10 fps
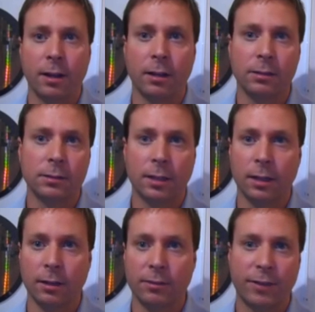a,
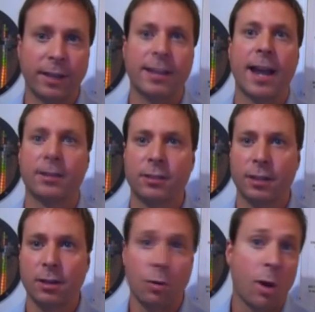a
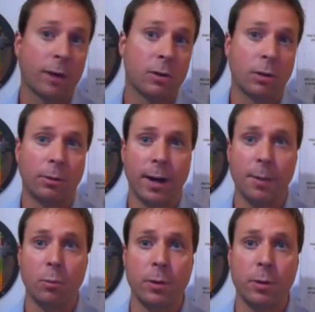fantastic quad-core ramp.